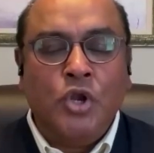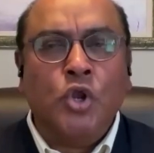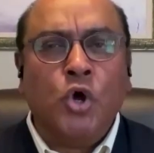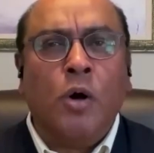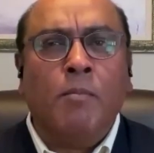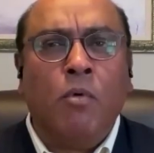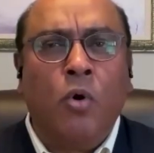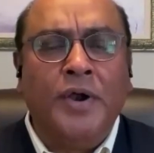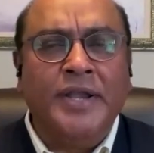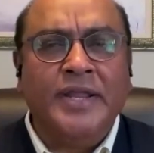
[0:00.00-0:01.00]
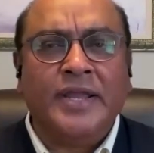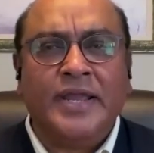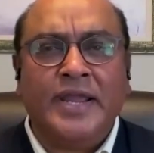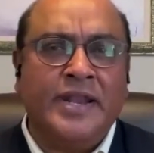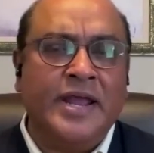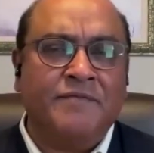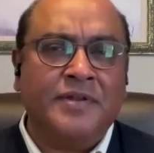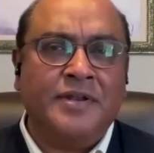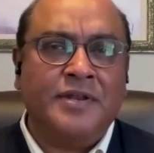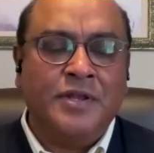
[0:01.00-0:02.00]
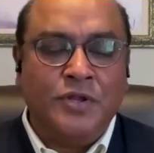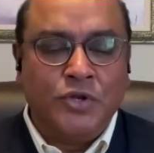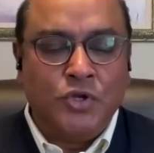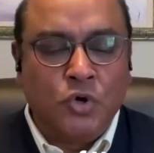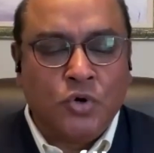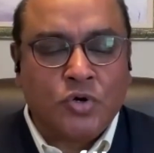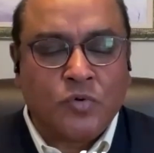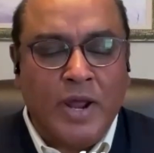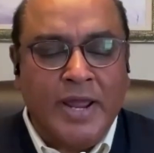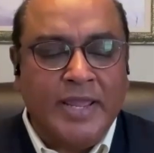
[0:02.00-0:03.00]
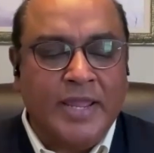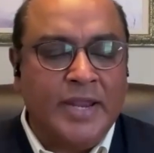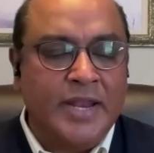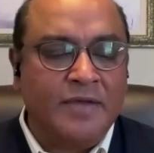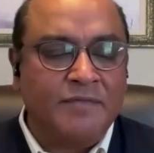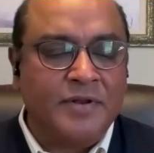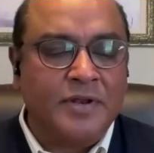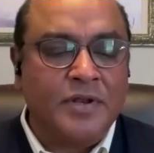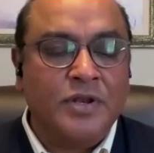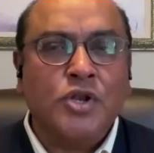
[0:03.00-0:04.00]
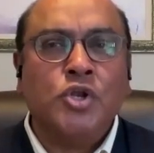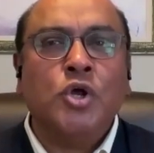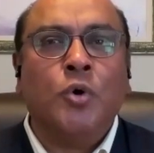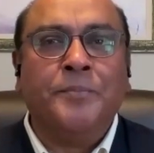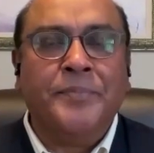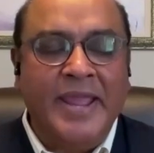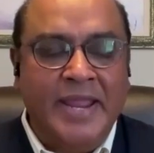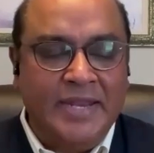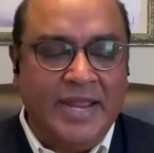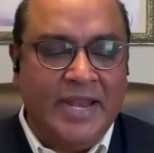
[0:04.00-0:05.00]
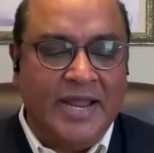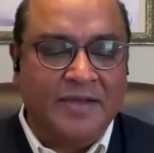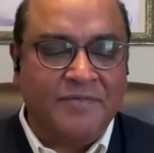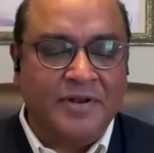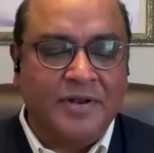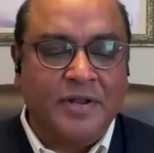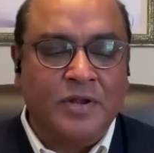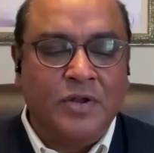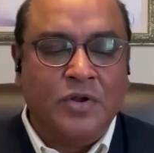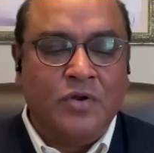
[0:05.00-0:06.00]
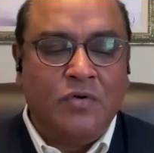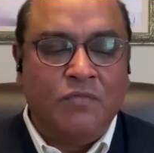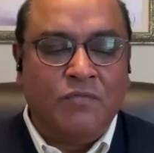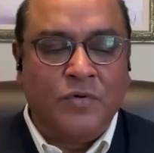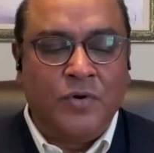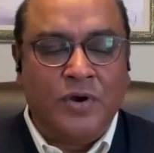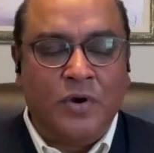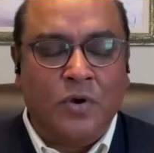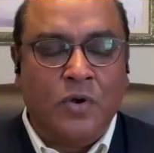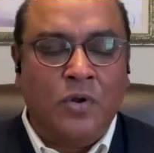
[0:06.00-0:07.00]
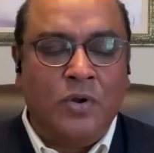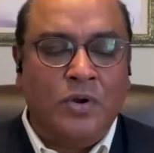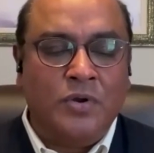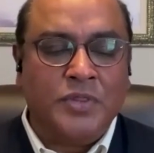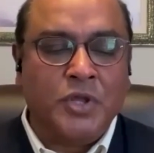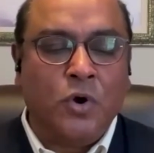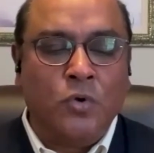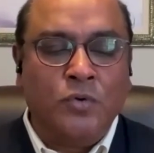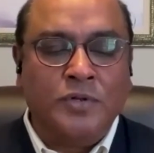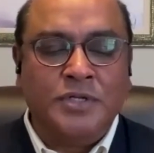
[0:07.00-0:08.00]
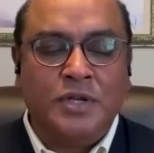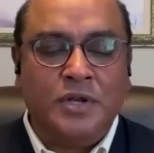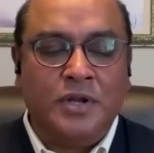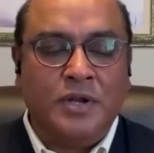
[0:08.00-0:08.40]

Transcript: no mourning in heaven, no crying in heaven, no pain in heaven. For the old